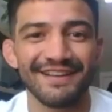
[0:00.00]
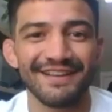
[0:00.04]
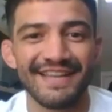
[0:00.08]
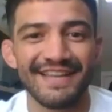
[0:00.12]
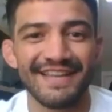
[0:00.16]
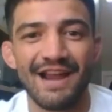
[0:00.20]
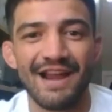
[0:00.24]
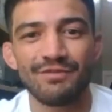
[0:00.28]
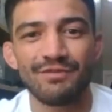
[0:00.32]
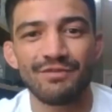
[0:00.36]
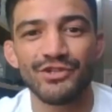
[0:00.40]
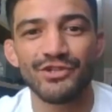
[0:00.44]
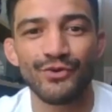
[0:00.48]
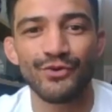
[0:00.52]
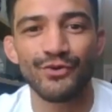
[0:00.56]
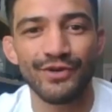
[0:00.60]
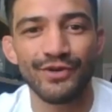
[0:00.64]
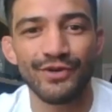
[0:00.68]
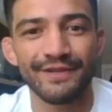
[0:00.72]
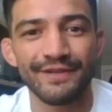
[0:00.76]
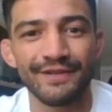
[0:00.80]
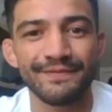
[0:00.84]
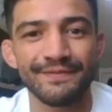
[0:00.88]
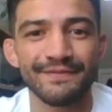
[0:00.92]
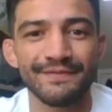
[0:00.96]
Cameron
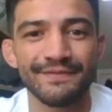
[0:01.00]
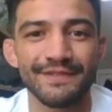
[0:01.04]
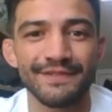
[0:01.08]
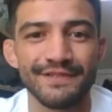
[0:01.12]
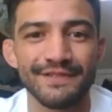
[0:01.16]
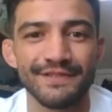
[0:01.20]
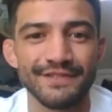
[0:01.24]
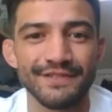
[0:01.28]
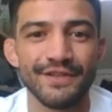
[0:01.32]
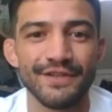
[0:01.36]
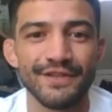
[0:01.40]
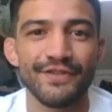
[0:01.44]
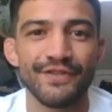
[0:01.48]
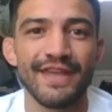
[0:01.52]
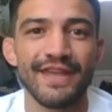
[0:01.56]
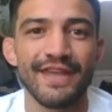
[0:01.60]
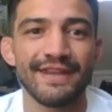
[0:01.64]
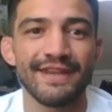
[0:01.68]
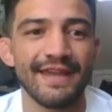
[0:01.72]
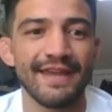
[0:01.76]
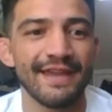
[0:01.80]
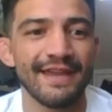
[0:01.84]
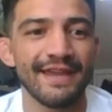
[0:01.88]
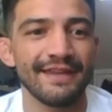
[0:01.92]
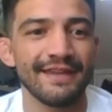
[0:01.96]
Jordan. So
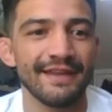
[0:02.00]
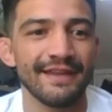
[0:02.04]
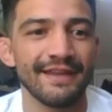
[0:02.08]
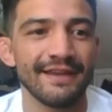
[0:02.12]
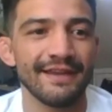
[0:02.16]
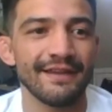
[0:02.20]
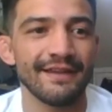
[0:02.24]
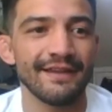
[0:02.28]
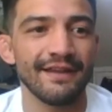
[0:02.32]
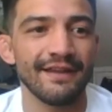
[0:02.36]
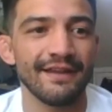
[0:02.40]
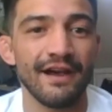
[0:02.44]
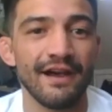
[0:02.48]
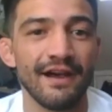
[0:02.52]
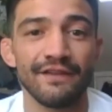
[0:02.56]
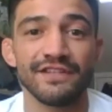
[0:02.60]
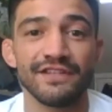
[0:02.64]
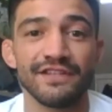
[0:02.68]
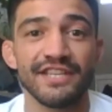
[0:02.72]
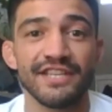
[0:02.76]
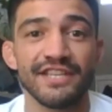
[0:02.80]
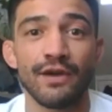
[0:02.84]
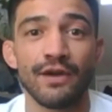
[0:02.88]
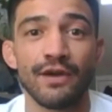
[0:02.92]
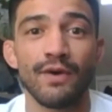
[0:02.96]
then I,
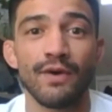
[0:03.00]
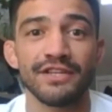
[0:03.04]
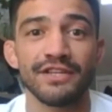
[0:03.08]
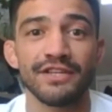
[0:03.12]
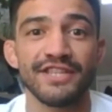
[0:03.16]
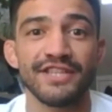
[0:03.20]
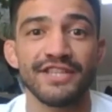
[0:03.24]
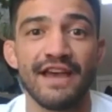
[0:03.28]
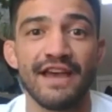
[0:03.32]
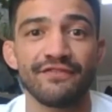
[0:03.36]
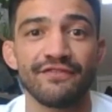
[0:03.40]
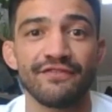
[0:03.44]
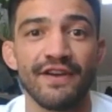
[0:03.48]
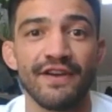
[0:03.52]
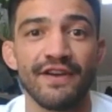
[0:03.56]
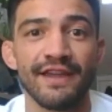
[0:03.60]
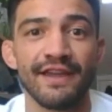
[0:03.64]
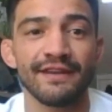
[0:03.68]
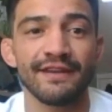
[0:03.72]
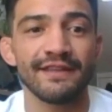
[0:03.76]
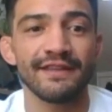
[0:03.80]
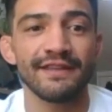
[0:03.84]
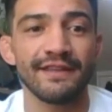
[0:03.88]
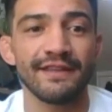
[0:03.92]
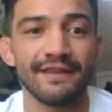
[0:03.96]
obviously I watched that
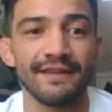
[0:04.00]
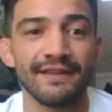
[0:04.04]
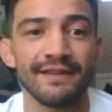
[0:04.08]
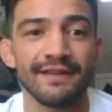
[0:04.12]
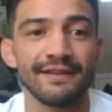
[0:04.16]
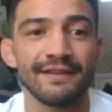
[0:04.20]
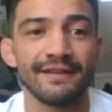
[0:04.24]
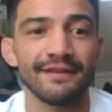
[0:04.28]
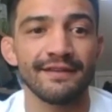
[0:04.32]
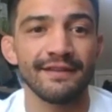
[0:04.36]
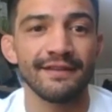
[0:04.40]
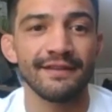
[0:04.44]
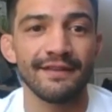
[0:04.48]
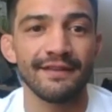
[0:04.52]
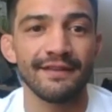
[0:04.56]
fight and,